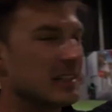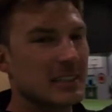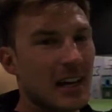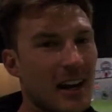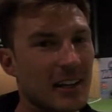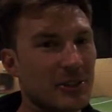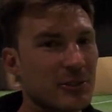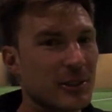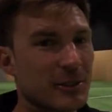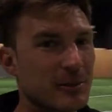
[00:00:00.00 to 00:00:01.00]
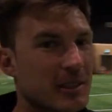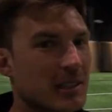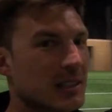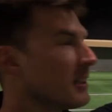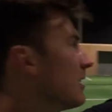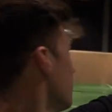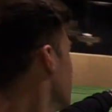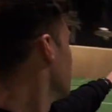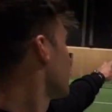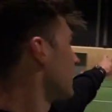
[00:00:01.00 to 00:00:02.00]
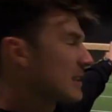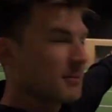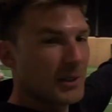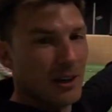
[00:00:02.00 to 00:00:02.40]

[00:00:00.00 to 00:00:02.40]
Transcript: target drills, kick some